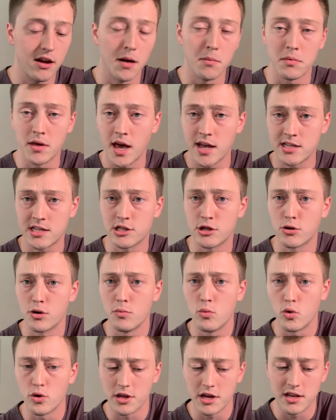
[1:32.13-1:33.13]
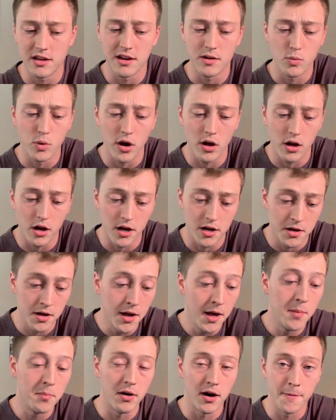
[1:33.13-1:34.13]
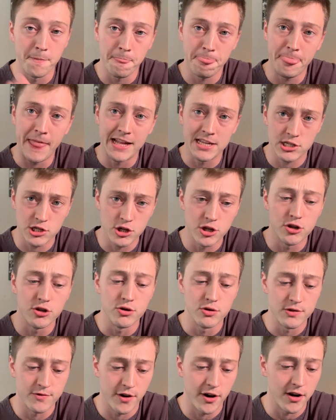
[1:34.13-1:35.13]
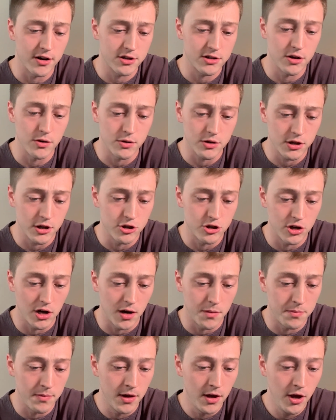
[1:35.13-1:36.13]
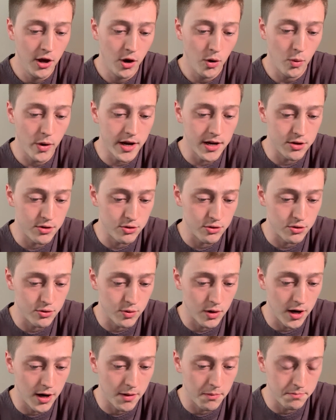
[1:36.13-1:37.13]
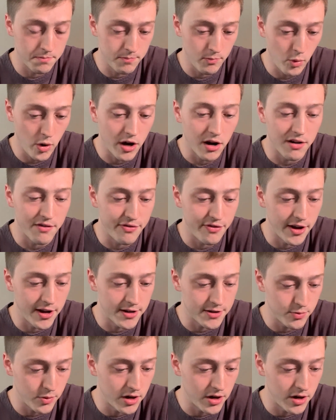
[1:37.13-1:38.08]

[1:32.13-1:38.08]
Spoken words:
I'm guessing there are more that he did well on, but that's good news for Eric Stokes. Good job. Way to defend.